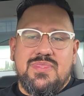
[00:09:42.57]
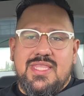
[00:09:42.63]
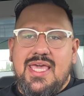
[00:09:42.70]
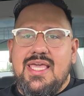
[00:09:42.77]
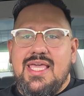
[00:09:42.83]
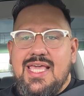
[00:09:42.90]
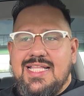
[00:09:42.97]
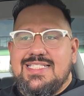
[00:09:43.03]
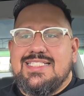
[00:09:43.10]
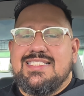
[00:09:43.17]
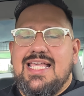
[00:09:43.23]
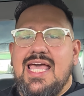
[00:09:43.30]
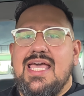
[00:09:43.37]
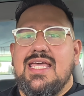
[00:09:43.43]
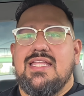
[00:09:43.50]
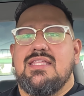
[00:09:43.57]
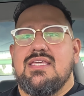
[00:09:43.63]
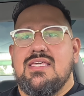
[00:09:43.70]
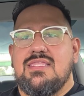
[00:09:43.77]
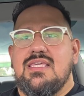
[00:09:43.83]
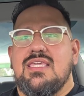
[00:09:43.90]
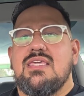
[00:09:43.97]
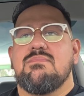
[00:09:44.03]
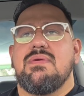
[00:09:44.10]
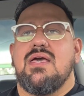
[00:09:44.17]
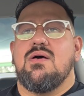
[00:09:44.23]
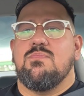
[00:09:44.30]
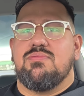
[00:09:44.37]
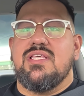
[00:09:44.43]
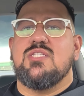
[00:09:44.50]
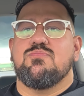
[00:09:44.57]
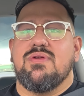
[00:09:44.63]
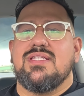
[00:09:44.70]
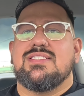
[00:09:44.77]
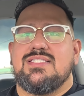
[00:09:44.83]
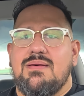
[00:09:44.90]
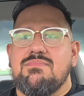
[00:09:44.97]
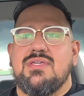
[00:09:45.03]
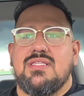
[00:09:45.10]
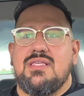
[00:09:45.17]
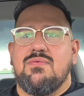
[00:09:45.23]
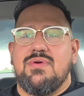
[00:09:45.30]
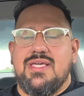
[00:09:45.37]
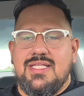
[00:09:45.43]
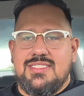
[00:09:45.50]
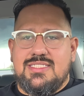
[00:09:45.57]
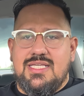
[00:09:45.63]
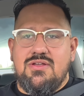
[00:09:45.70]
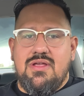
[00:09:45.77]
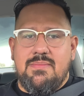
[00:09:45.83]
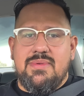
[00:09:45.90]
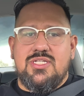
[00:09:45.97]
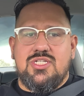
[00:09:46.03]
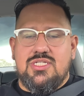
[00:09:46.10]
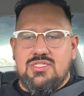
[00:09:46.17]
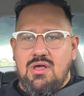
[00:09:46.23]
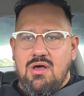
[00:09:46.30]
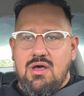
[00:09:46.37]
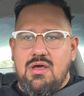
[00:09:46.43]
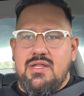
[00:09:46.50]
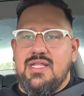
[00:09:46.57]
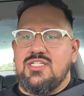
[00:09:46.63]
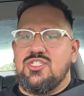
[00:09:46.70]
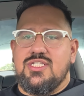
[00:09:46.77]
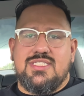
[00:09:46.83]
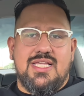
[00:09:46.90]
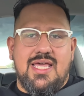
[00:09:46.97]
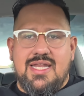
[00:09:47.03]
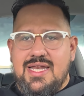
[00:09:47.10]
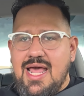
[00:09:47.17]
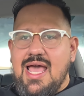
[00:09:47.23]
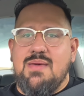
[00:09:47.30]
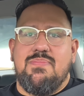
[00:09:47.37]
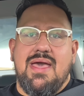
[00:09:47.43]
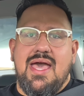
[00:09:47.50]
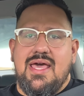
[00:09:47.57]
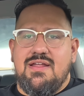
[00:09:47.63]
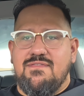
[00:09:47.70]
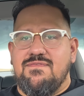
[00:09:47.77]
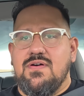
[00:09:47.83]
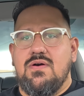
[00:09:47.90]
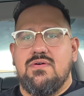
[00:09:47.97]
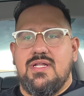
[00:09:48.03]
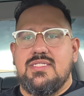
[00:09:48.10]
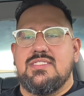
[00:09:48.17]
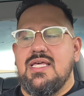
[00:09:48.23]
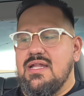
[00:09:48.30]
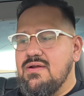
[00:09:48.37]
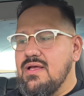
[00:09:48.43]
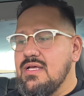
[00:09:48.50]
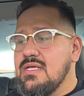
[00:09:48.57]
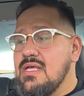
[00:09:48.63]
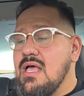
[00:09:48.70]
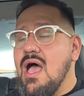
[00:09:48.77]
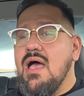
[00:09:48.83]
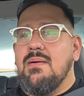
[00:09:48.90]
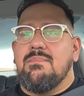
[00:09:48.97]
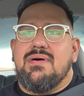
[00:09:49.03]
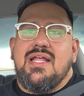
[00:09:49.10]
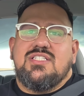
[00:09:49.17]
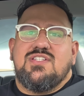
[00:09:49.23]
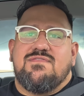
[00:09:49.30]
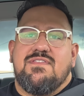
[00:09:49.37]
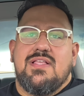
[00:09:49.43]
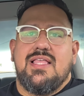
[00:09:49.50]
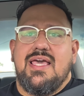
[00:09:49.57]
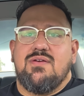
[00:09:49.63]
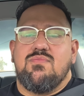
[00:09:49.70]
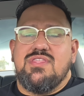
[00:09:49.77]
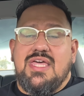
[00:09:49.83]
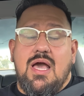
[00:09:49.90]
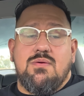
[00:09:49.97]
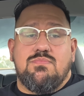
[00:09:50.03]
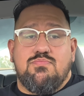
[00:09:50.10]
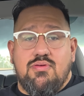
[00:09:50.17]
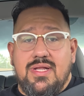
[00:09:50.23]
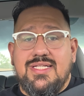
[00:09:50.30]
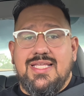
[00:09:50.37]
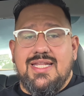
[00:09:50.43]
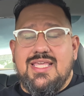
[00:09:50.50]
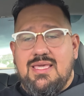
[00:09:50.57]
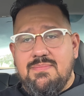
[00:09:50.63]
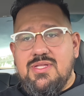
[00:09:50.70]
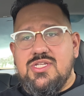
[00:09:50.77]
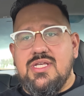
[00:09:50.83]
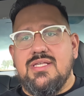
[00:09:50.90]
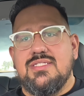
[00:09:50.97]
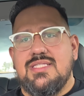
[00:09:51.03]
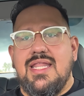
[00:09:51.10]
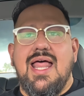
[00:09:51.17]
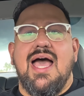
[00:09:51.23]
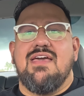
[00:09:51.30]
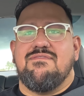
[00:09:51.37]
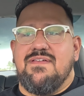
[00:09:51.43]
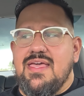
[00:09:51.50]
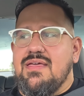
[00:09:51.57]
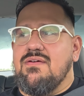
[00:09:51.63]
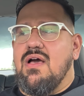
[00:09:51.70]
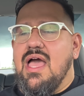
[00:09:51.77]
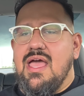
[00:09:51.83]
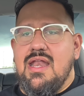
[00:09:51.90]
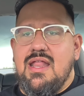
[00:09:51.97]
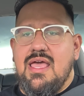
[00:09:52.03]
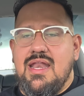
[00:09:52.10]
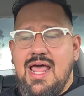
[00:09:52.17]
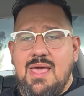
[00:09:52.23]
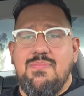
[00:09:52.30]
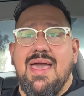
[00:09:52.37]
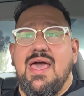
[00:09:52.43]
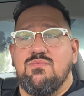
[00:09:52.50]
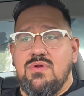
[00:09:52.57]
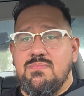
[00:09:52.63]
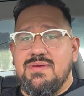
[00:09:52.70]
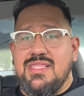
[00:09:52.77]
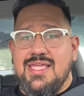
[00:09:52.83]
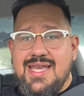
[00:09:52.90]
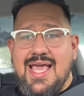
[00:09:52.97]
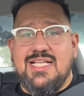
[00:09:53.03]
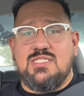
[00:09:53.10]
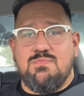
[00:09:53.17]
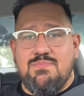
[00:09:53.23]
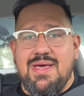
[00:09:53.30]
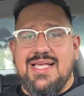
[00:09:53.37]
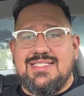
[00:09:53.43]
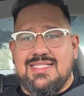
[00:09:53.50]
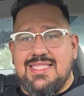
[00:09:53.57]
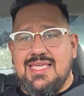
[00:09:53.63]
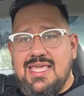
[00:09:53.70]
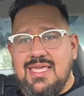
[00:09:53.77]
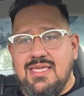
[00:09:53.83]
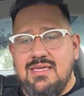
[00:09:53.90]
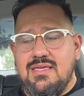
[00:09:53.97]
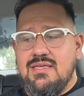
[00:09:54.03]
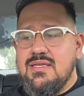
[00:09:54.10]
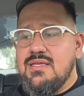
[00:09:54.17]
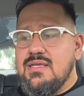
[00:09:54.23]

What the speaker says: It said in the email, please bring something that we can see your images on. It just said an iPad, a phone, etc. But I just feel like without printed images, an iPad would be the next best thing.